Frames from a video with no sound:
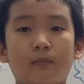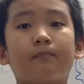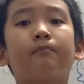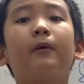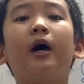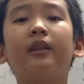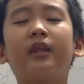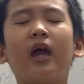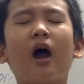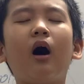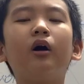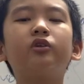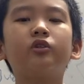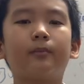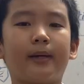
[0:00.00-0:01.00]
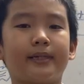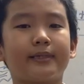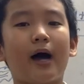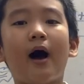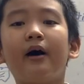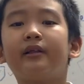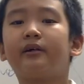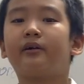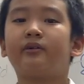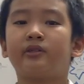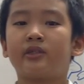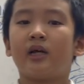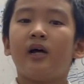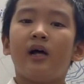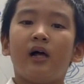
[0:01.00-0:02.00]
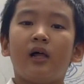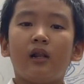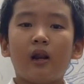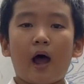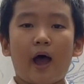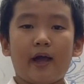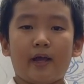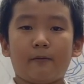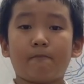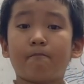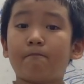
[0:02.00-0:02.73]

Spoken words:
But they also make others like